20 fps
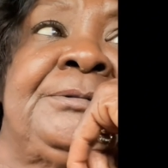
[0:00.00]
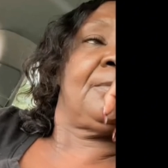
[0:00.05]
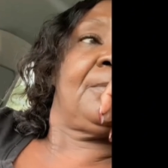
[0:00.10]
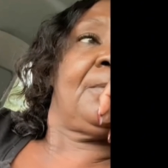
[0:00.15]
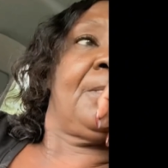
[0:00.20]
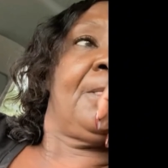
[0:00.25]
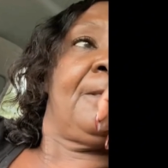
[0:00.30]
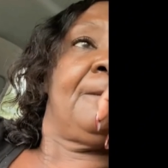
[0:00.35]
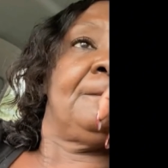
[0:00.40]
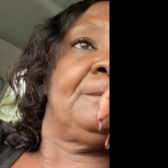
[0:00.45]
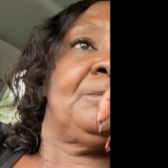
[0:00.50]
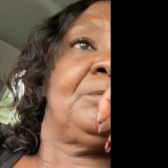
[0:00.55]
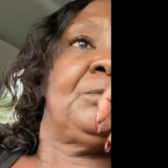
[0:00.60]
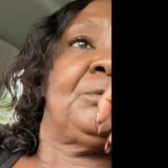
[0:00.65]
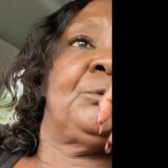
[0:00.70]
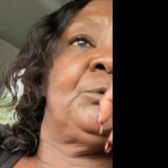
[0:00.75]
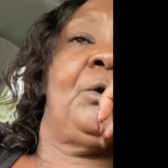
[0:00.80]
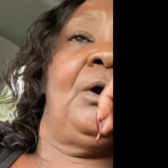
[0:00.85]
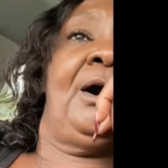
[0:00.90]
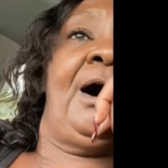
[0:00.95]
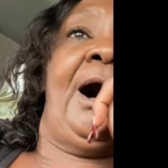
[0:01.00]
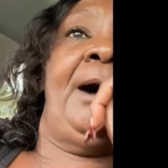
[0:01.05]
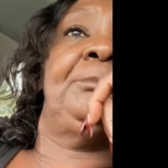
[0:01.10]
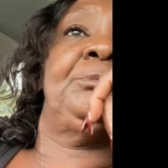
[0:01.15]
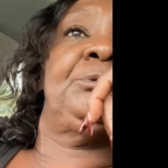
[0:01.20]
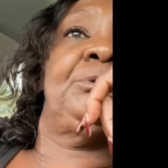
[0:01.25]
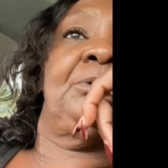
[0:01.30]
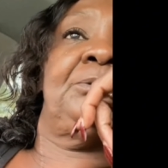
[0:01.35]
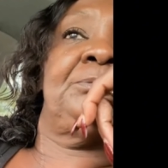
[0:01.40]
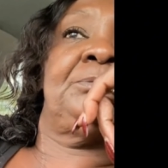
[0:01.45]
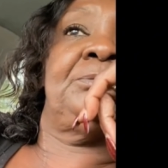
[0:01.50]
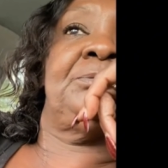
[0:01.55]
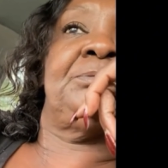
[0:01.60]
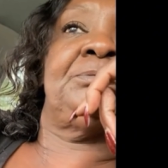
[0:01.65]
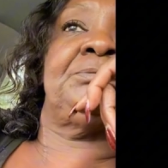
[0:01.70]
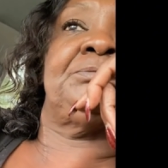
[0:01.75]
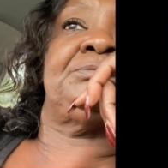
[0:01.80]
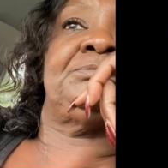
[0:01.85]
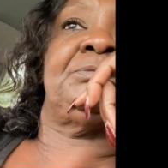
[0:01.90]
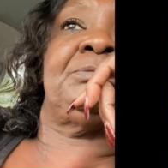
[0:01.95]
Right. Well, I had I'm... to cut the
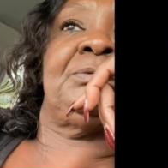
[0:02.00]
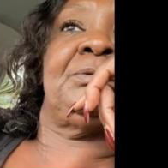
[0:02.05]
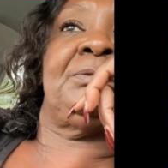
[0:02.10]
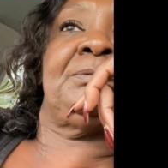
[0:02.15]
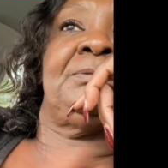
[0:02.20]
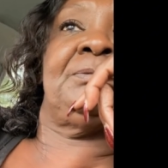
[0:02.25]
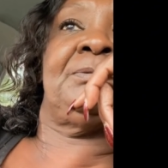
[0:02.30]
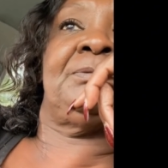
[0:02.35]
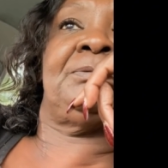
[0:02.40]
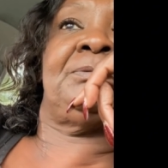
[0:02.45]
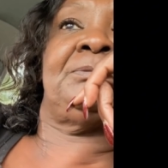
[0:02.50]
lights out, Judy.